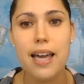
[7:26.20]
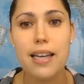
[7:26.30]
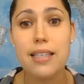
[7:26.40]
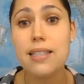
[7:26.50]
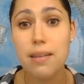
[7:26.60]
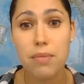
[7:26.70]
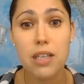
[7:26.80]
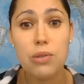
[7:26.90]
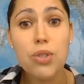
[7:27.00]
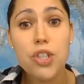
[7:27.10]
Is something
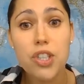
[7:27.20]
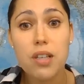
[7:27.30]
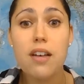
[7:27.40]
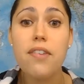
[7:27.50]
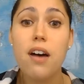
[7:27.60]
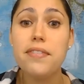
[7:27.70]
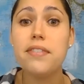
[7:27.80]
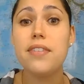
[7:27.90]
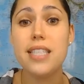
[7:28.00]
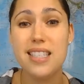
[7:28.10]
you could live off of
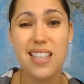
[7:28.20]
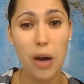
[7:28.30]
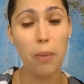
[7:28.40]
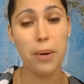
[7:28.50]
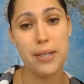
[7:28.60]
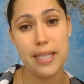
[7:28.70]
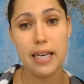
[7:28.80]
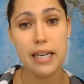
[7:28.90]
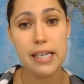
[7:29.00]
as a single person.